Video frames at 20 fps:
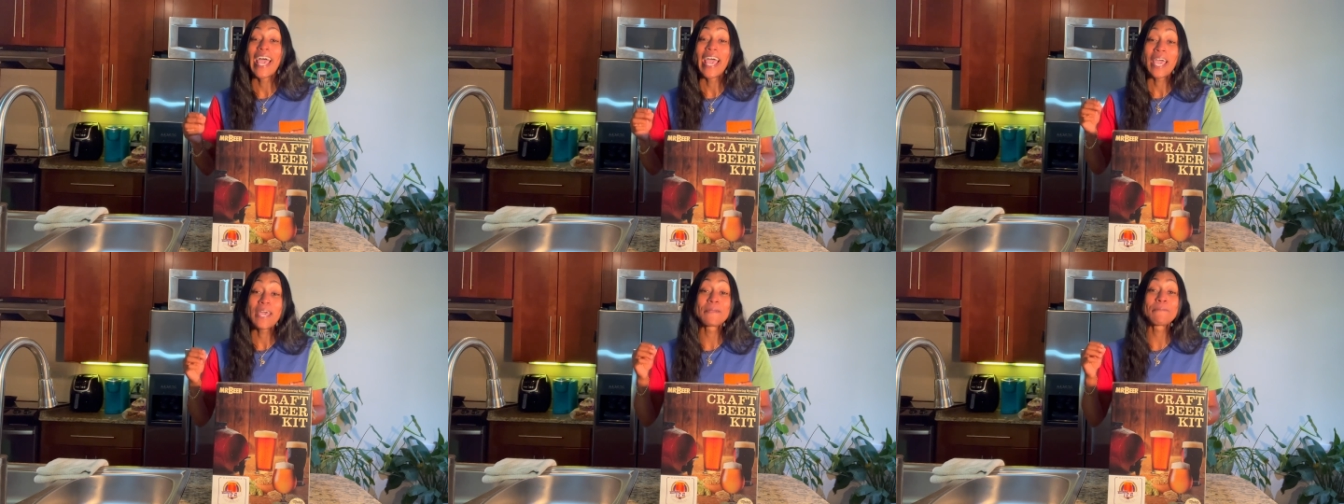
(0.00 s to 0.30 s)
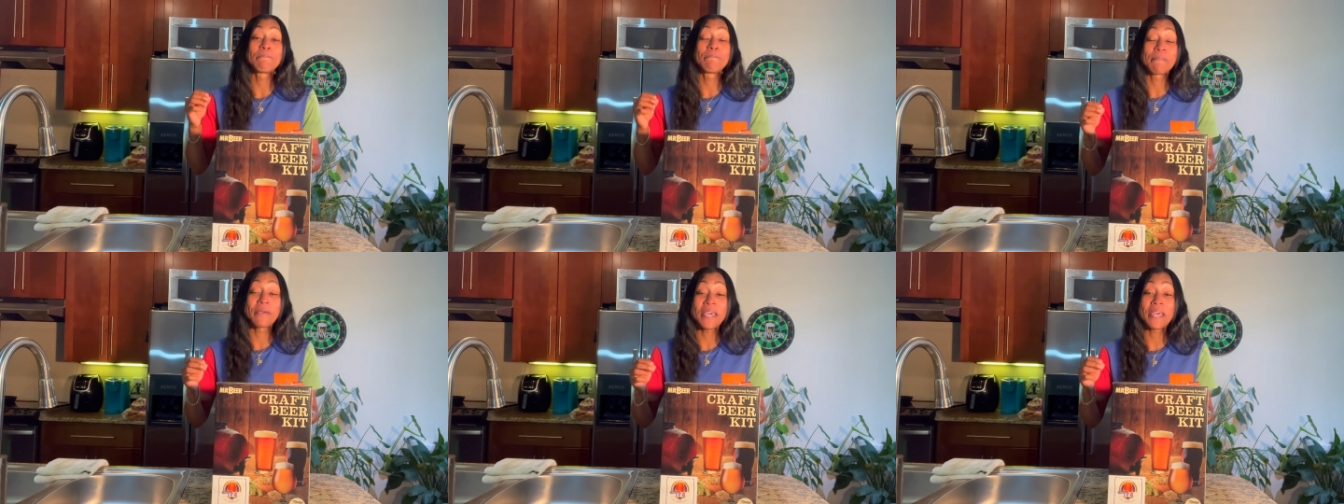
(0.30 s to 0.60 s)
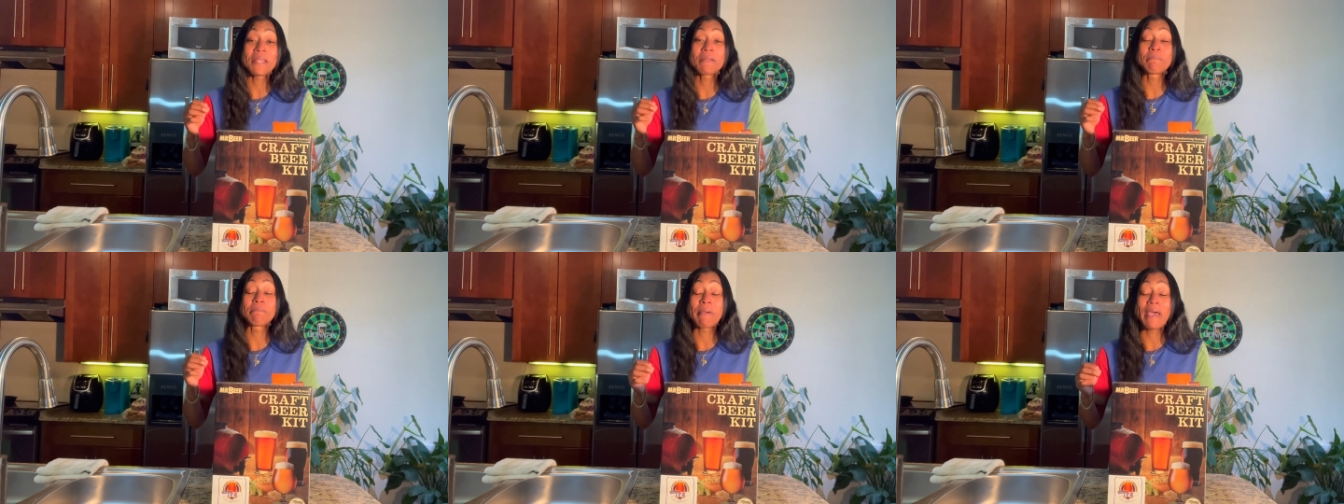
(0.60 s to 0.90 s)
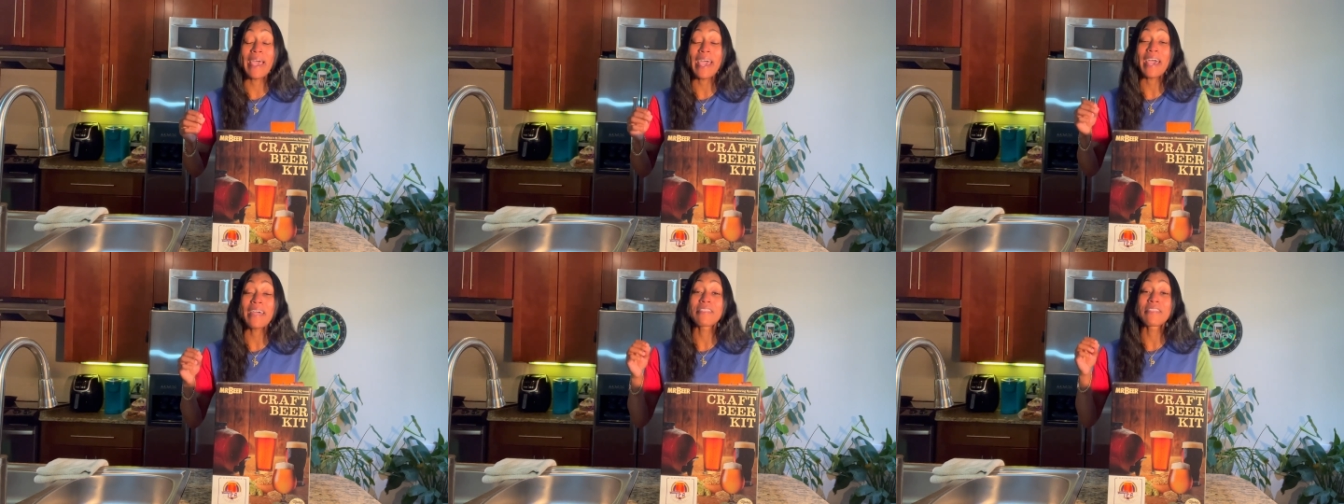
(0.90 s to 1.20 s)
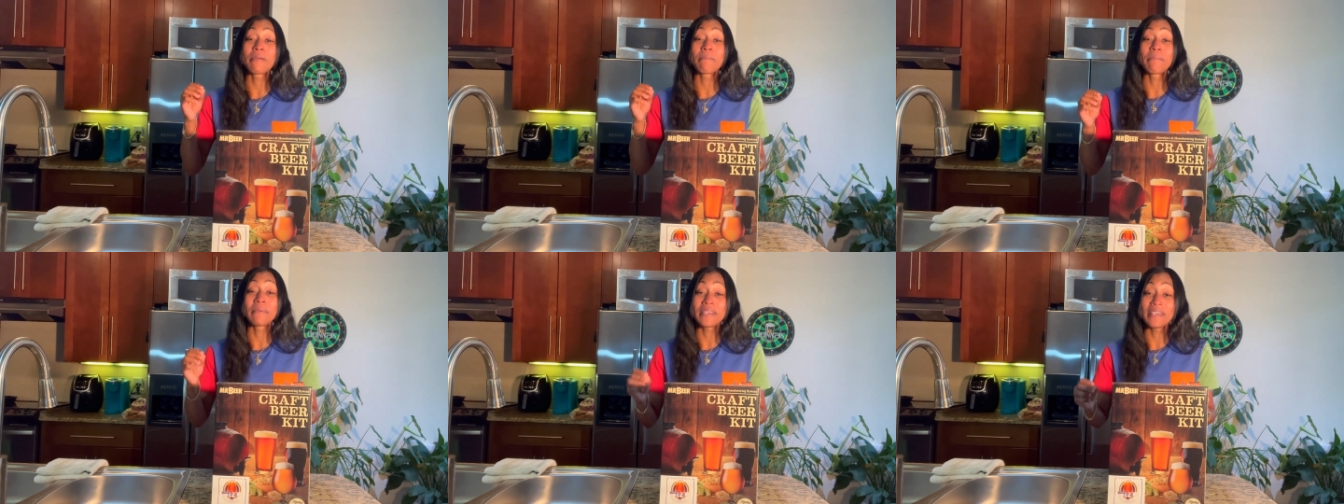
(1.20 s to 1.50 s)
at Bed Bath
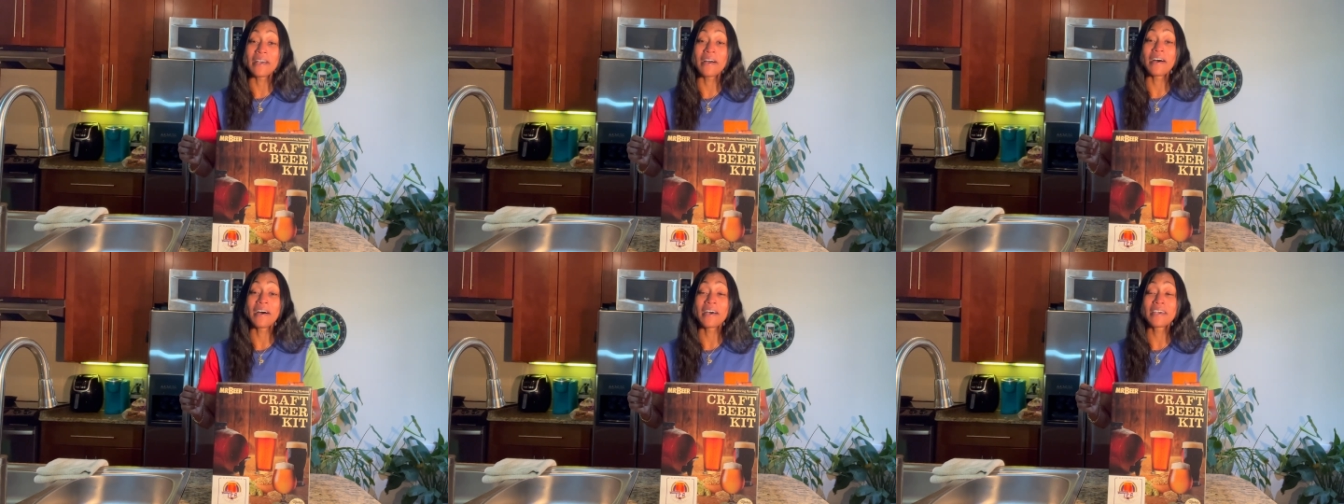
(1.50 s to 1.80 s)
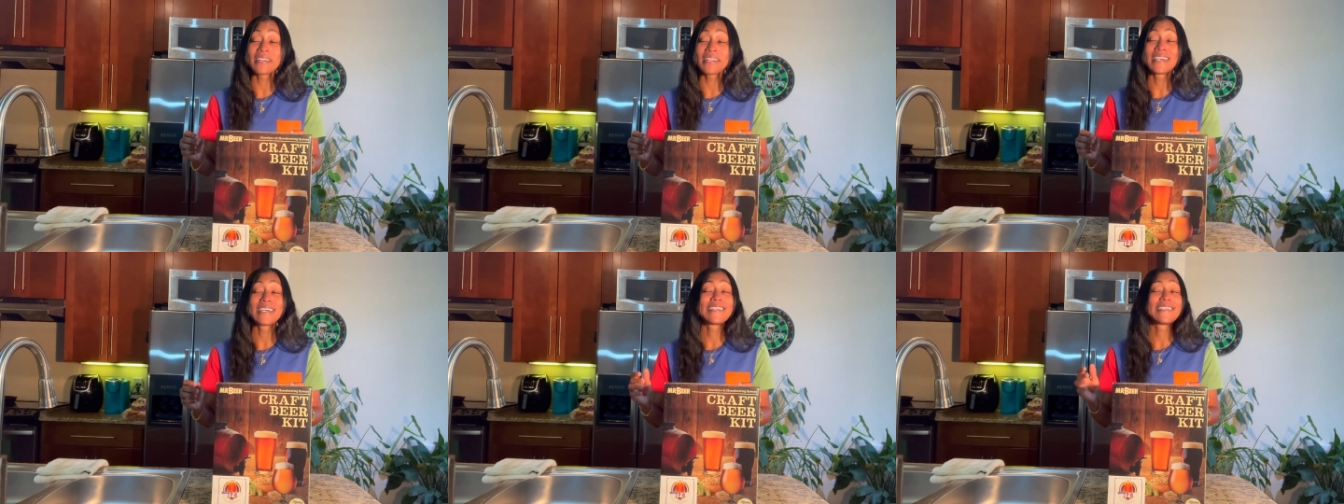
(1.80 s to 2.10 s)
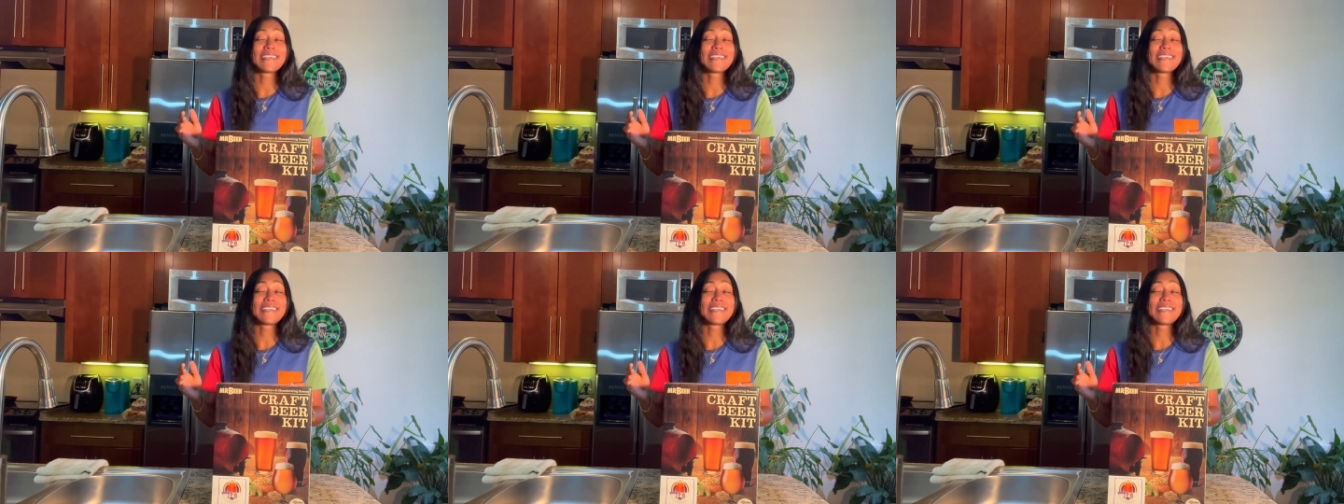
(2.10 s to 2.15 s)
& Beyond.